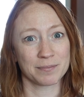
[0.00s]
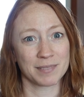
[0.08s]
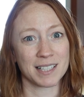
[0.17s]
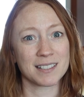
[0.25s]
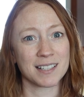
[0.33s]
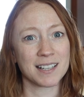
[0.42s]

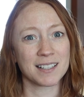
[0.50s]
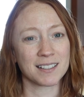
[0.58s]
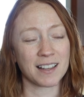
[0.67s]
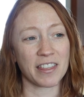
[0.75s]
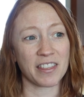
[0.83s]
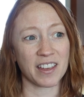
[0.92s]
It's like
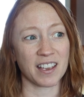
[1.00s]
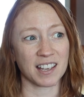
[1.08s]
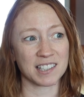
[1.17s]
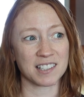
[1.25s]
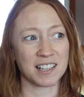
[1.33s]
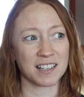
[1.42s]
a thing.
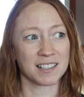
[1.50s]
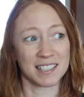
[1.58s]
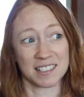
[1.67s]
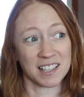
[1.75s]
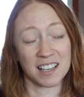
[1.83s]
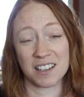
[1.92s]
It's
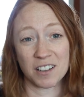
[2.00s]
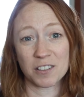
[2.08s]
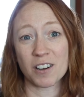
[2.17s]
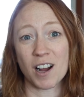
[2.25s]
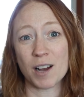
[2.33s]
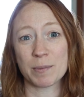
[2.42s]
like
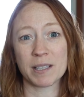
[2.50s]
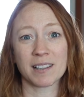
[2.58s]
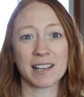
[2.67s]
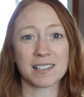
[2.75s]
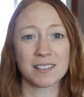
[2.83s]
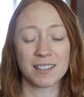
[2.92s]
another hobby.
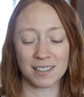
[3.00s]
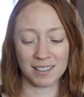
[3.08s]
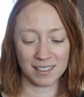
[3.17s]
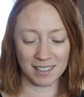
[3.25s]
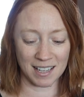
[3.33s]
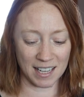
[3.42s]
Like,
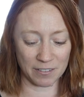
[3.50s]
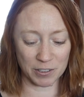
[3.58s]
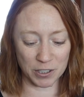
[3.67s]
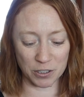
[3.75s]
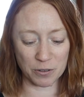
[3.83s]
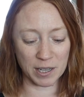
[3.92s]
if
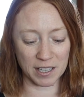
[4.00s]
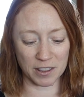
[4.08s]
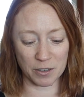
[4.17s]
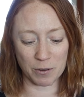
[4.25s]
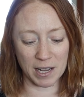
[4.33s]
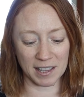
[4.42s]
you're doing it
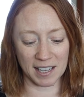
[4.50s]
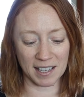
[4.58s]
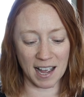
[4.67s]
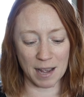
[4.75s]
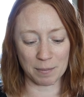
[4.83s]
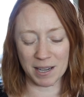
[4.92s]
the way that
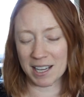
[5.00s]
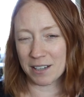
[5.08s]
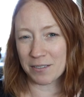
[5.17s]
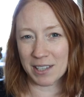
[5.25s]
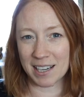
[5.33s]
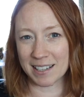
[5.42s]
I'm kind
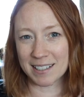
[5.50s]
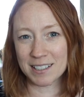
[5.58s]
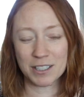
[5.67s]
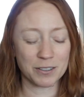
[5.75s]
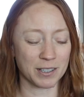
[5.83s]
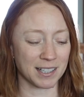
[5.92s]
of getting
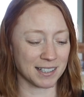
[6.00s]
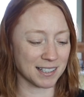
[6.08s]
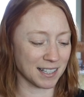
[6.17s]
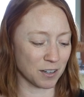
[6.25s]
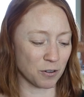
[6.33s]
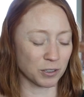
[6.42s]
into it, it's
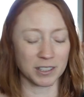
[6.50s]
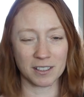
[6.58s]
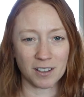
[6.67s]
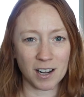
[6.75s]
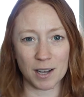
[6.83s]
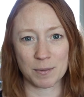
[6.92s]
like a whole
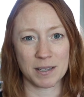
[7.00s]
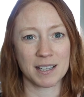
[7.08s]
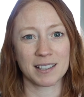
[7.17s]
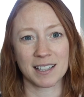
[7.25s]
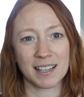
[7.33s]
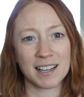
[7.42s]
nother hobby.
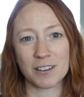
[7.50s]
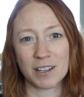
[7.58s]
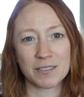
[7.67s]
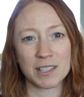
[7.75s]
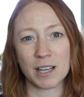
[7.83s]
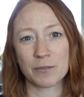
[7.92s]
And like, I don't
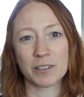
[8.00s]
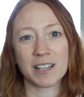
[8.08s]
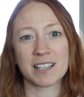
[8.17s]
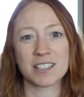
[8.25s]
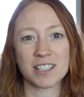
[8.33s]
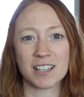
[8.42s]
have time for
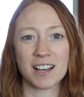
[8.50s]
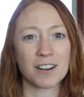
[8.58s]
that shit.